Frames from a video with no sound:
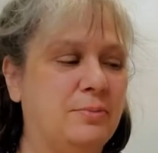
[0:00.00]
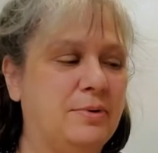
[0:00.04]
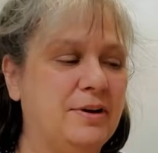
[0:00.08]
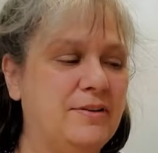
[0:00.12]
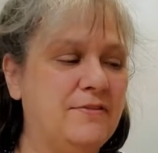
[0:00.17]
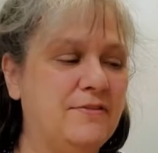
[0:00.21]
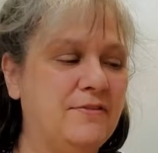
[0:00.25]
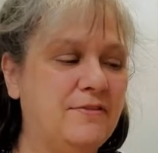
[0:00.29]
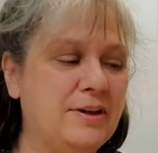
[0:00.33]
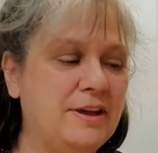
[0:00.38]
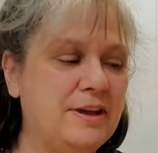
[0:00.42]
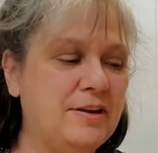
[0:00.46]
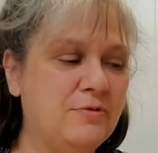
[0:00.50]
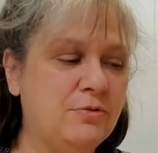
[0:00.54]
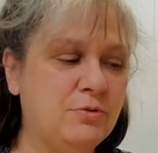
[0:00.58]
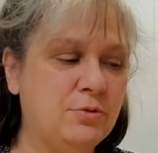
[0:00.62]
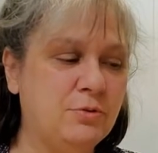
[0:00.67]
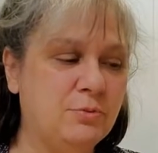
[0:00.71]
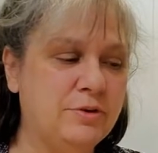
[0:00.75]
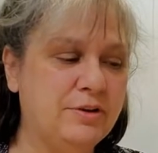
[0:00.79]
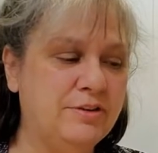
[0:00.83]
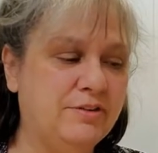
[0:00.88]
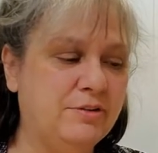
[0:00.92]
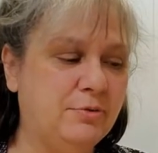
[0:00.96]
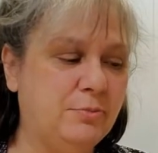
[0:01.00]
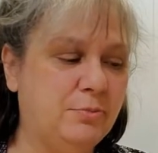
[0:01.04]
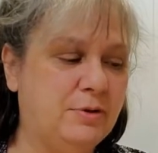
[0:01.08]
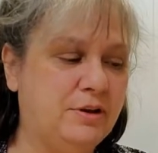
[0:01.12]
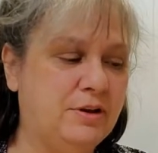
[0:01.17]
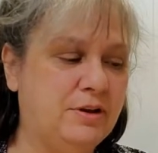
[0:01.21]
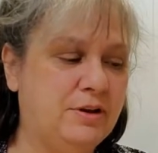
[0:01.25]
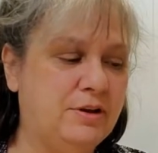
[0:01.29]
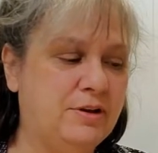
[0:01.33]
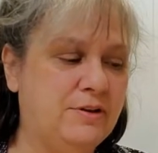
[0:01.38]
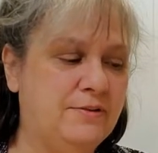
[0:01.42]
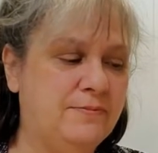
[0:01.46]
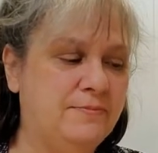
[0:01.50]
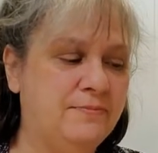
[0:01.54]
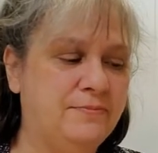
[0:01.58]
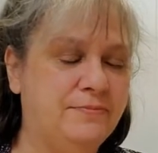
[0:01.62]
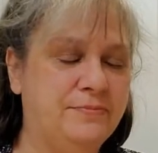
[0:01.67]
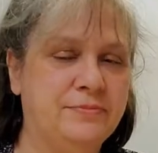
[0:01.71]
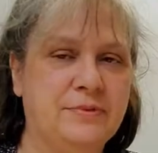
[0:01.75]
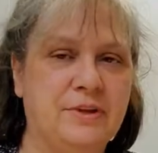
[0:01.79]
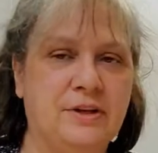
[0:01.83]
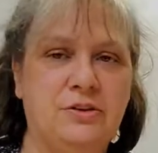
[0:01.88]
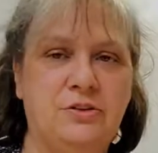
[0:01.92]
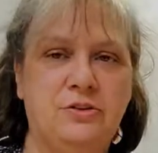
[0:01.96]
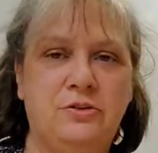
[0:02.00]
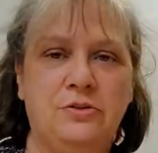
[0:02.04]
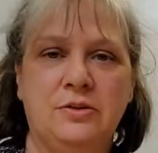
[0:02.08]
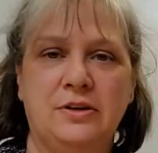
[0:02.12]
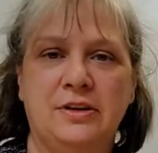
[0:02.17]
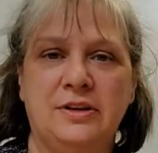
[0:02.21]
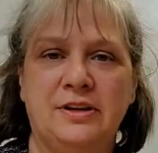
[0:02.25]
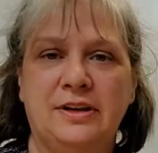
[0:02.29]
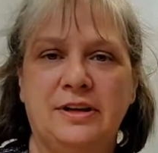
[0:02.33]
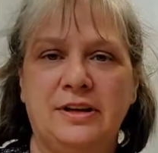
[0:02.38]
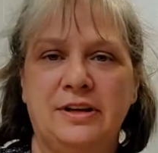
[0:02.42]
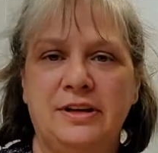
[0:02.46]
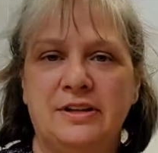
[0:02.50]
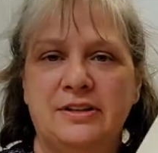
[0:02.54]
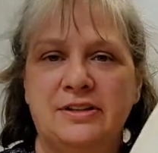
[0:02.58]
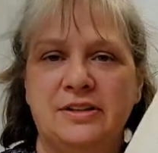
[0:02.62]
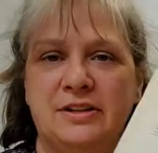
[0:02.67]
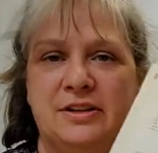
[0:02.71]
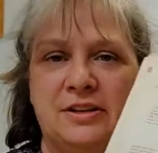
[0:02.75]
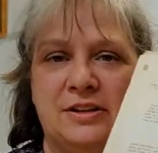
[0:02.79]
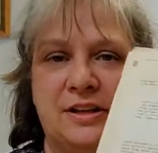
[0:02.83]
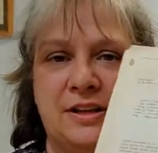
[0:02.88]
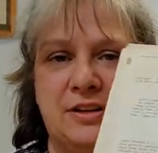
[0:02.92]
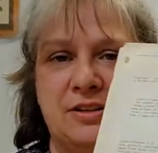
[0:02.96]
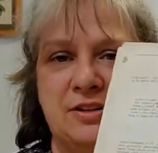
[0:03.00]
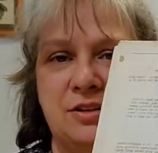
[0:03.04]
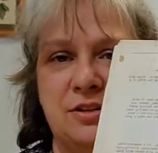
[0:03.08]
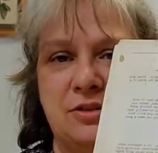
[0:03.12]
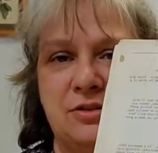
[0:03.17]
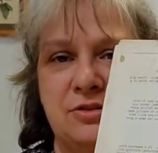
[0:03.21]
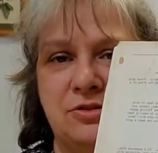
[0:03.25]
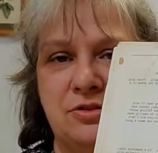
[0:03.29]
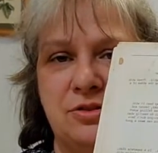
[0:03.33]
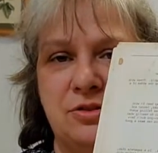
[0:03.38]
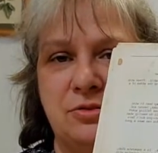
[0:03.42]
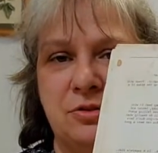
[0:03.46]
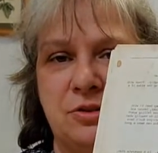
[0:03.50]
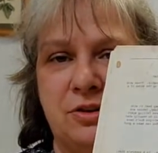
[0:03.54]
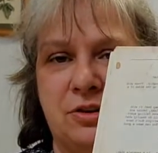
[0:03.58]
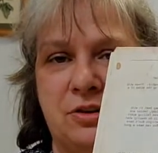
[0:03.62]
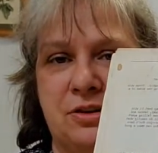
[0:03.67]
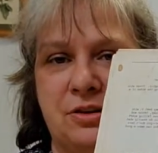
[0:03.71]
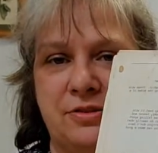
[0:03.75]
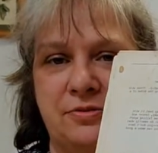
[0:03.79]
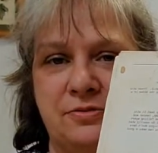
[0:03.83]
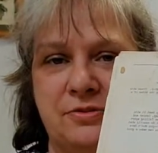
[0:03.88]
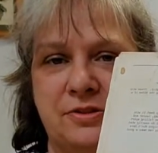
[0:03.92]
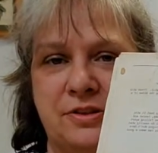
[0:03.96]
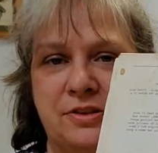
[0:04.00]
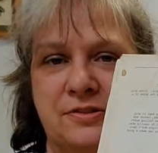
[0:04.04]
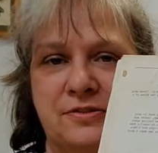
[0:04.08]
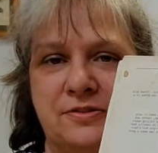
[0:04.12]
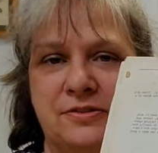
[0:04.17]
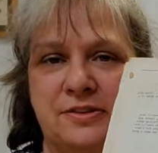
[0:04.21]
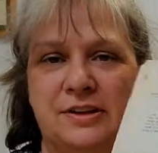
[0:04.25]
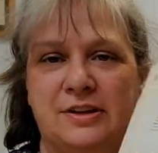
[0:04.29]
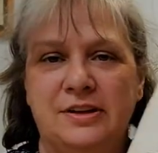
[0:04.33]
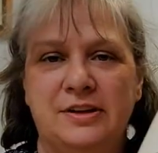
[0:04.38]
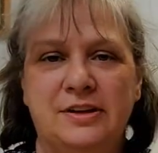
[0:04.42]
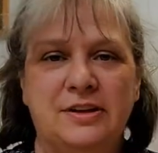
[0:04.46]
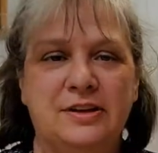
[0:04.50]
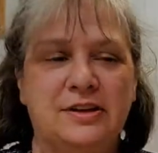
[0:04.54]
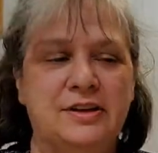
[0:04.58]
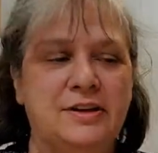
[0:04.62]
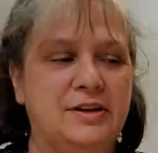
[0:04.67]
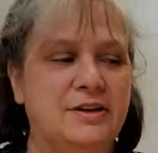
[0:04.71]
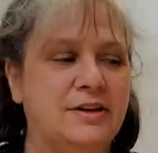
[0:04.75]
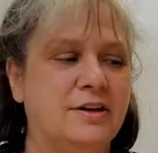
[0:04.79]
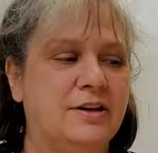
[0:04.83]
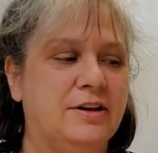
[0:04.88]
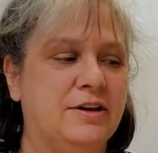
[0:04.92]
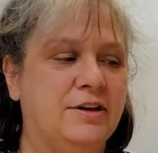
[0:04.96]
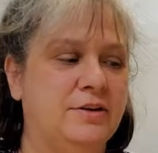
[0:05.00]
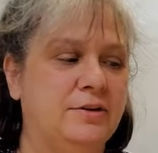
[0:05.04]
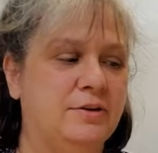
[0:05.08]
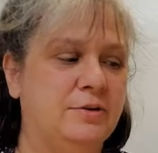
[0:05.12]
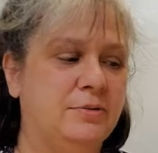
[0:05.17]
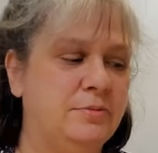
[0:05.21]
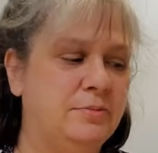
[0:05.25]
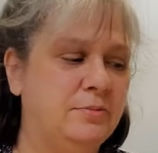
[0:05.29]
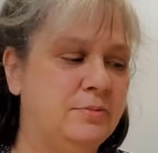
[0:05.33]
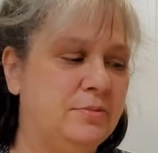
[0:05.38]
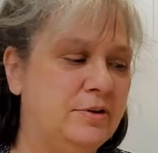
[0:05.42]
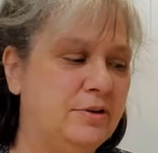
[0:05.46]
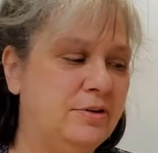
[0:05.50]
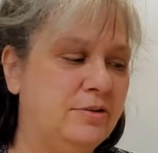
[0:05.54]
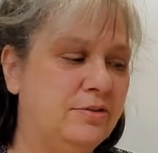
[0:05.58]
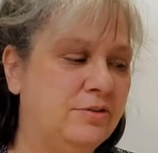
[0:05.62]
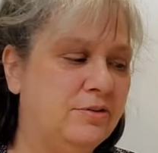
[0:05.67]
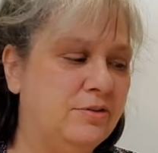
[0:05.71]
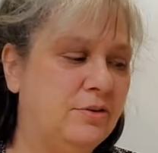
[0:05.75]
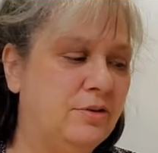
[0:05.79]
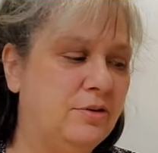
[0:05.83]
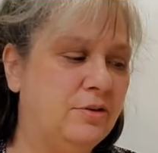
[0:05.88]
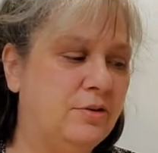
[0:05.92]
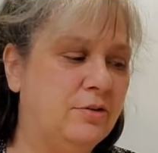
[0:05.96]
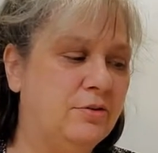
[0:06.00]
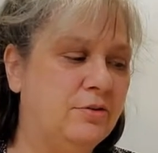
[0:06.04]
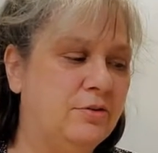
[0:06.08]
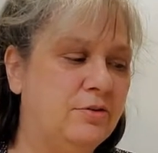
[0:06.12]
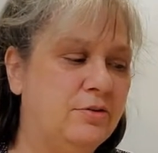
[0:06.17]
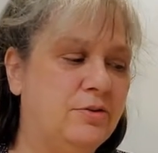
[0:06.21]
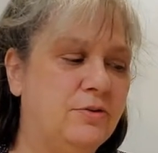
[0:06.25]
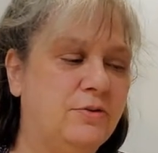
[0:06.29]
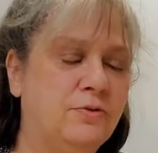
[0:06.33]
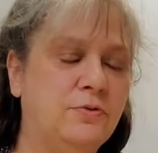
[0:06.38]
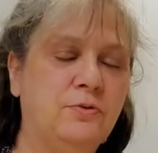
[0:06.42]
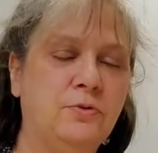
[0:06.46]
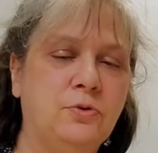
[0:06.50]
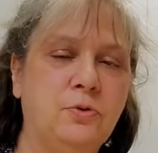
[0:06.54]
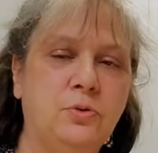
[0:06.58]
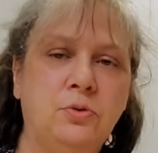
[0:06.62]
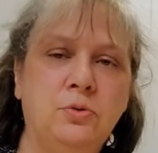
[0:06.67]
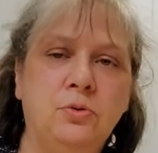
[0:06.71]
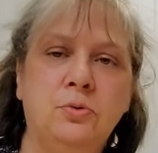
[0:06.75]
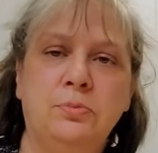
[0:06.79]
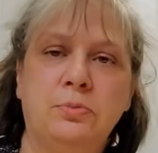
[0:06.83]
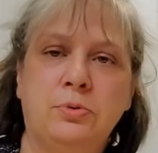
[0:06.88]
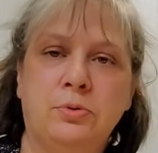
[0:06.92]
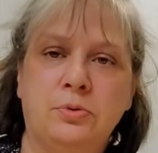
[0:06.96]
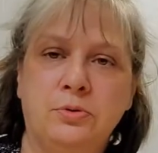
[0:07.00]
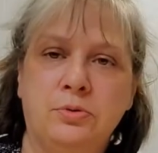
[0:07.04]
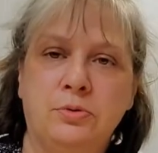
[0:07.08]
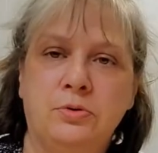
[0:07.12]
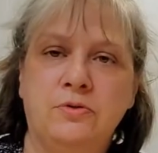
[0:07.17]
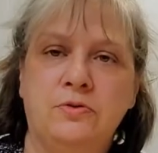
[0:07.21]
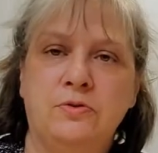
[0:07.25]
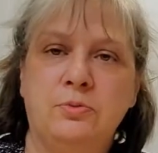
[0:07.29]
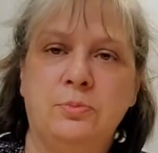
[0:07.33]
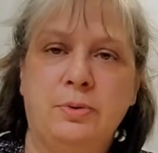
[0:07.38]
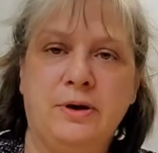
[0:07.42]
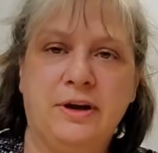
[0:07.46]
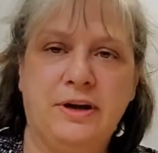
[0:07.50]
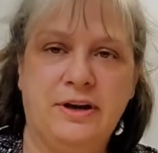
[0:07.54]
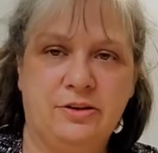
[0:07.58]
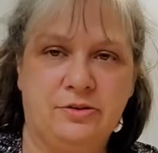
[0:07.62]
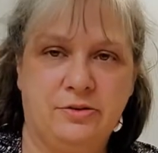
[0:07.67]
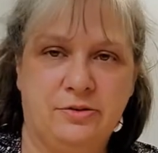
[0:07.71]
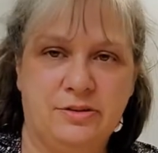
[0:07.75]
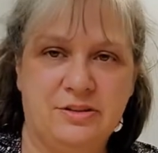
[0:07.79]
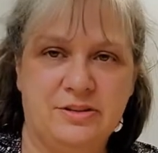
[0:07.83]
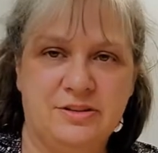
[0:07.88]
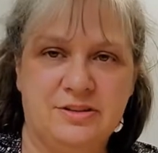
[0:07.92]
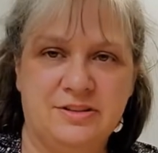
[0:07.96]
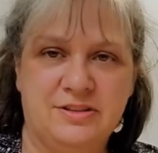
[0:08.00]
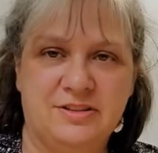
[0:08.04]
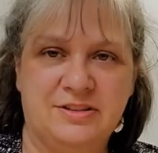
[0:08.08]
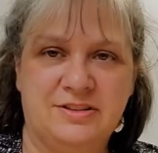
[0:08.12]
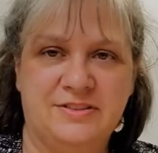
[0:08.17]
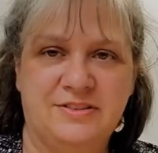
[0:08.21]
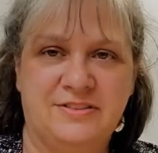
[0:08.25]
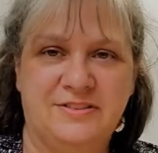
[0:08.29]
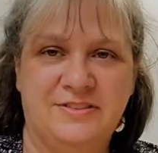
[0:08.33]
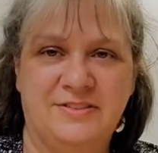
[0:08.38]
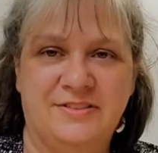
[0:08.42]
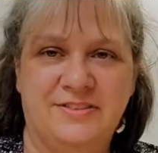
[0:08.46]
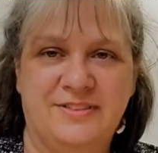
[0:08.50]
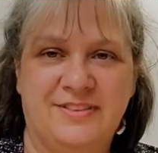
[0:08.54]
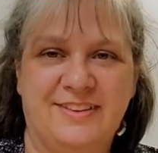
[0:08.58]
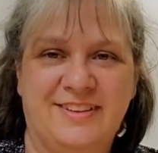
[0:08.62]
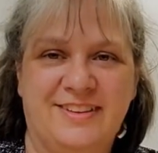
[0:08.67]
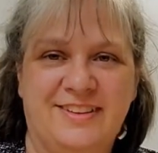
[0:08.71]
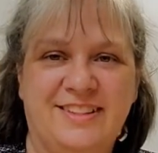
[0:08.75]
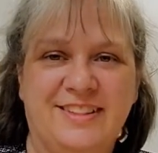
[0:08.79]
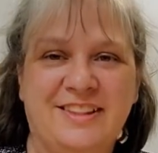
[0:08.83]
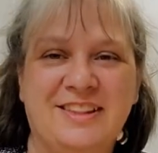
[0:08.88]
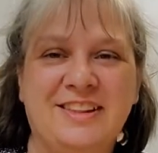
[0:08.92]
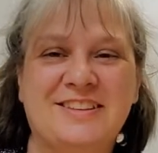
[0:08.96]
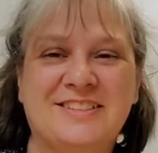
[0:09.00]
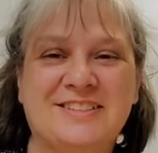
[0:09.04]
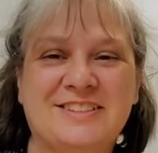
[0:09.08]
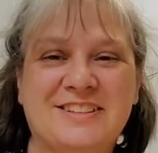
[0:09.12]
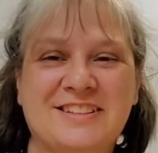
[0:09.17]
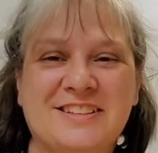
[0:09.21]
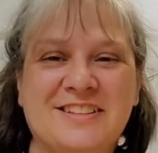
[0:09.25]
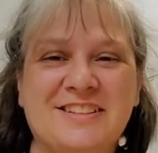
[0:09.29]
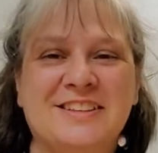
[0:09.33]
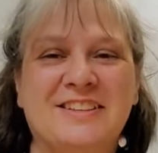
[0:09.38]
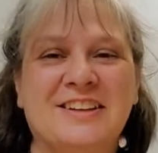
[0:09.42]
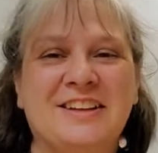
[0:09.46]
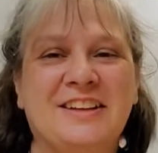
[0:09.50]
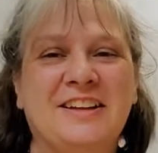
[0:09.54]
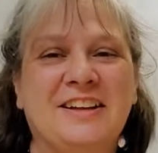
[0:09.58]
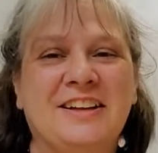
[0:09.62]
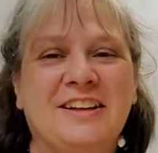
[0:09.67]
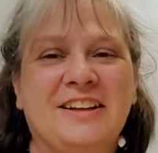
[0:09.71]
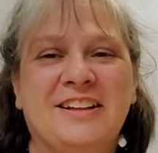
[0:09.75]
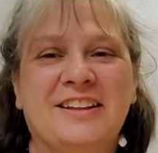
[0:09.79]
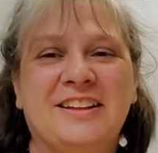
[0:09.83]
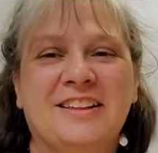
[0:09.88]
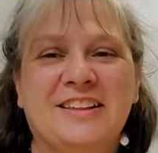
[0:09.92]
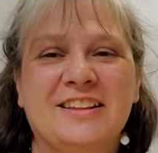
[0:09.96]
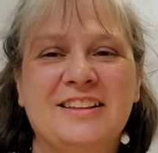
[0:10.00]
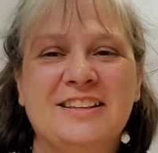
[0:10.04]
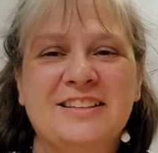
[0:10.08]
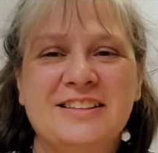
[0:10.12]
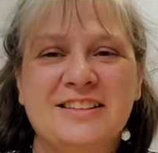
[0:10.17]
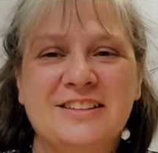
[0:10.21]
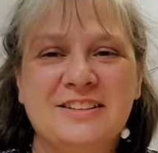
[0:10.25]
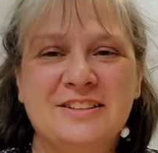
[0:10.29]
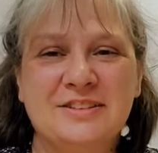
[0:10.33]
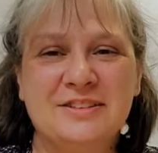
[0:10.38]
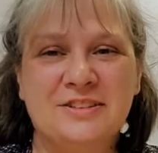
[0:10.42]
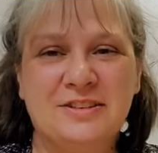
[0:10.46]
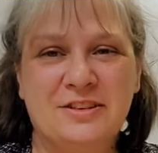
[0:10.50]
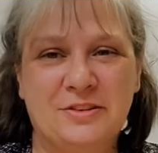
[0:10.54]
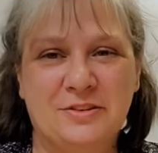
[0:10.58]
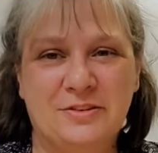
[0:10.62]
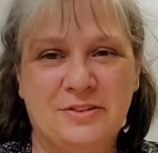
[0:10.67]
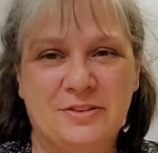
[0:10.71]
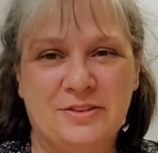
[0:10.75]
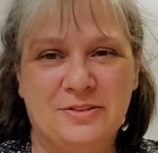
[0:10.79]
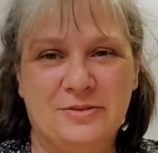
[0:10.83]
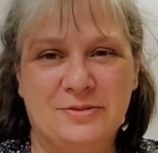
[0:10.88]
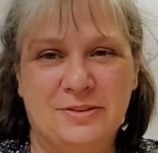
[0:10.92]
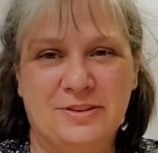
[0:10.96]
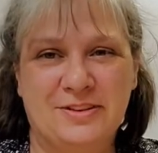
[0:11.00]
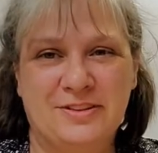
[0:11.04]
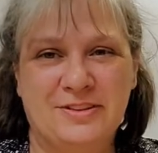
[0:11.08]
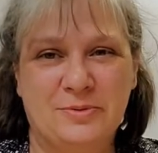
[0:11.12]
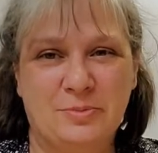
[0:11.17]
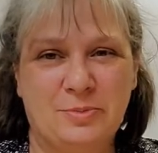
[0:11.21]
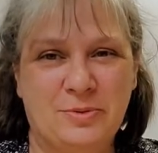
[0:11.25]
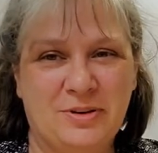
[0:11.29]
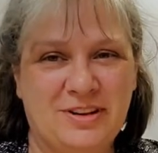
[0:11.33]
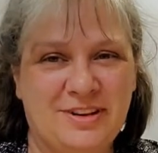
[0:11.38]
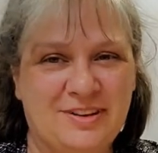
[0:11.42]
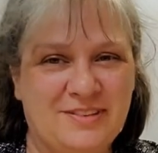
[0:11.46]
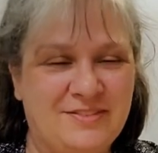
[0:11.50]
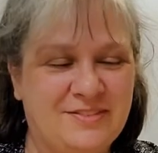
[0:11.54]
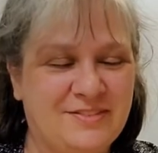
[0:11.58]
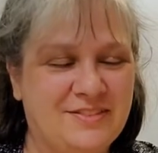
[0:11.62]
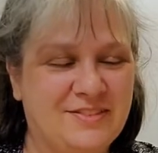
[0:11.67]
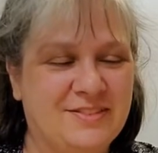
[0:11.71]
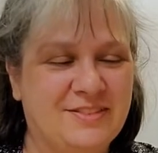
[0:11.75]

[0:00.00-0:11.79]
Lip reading: my favorite recipe, and you can kind of tell I turn to it often, is called the Foolproof Pie Crust. Well, just listen to this recipe.